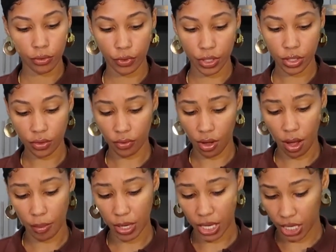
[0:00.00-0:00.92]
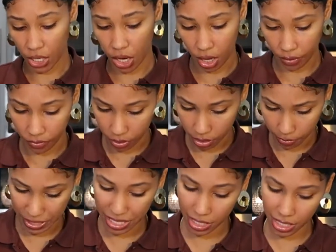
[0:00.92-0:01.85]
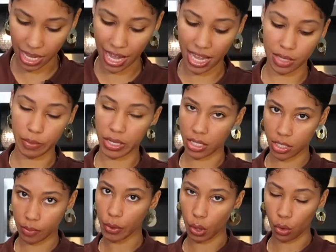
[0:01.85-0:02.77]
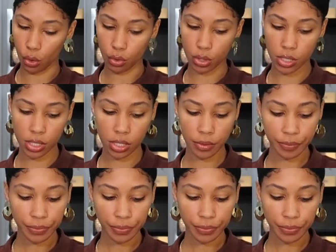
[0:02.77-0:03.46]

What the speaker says: first of all, I'm gonna cut off this piece that has been exposed.